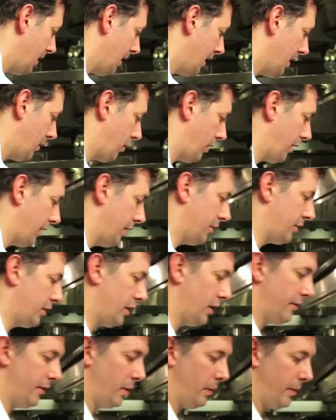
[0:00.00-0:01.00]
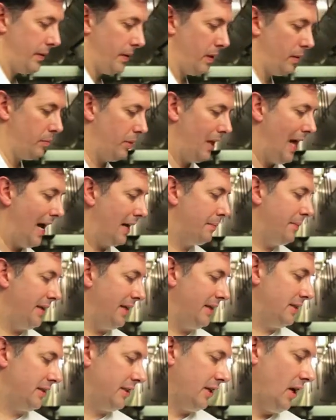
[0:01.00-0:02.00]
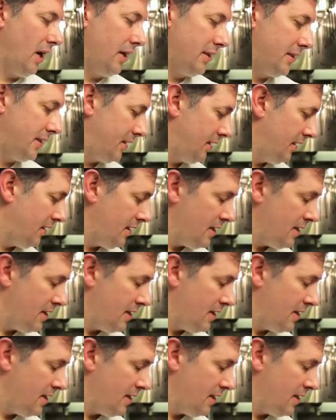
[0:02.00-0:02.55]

and we're going to serve it with our black bean sauce